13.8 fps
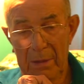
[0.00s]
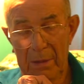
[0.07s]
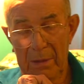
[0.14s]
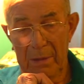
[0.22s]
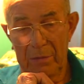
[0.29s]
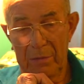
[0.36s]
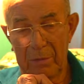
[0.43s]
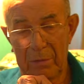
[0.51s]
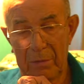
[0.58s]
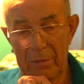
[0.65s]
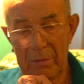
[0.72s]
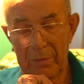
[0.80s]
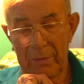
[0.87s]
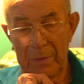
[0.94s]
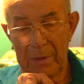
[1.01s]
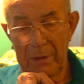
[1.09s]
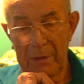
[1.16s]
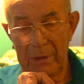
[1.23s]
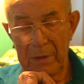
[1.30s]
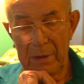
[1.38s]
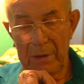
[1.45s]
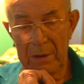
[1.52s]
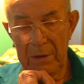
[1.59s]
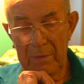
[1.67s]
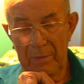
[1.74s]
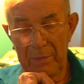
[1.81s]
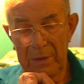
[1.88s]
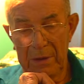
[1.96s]
And so,
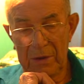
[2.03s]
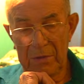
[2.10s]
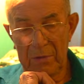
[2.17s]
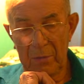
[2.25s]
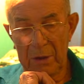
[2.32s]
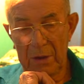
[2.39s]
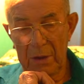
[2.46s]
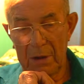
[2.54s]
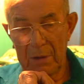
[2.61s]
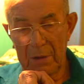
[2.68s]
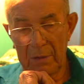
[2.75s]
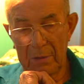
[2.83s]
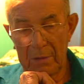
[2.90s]
he said, we gotta